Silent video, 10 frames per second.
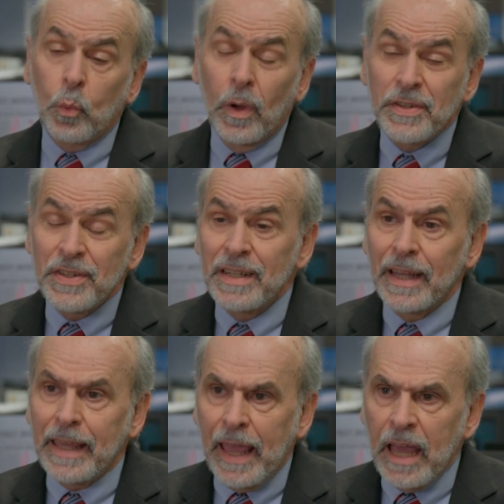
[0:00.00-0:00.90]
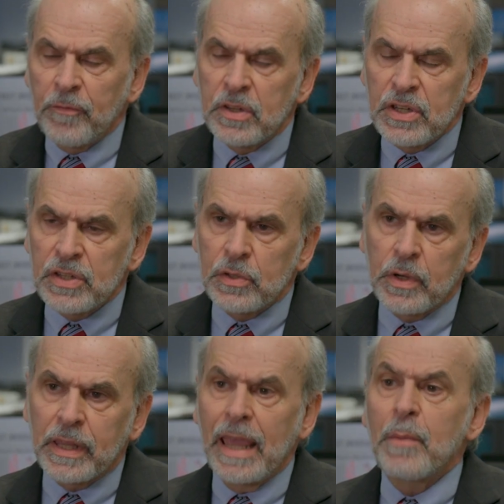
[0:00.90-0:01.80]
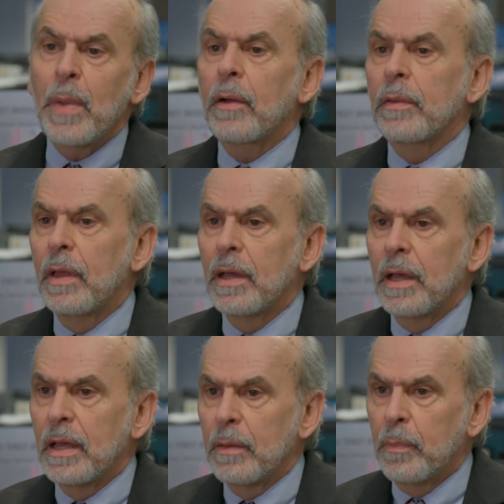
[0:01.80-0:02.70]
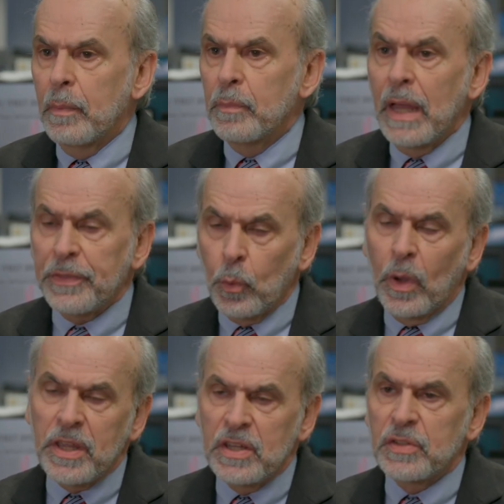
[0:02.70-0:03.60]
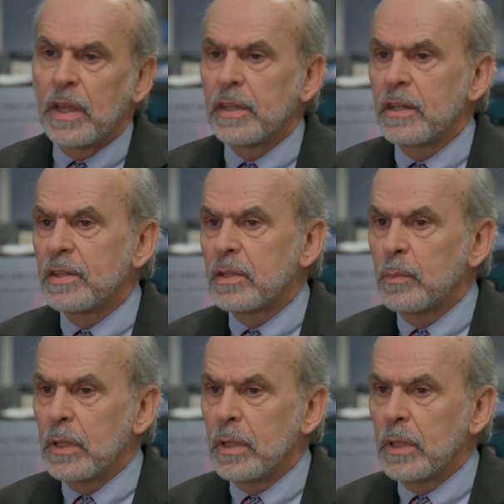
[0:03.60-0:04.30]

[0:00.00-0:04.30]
wasn't a gaffe, it just sort of came out uh, uh, not the way he intended it to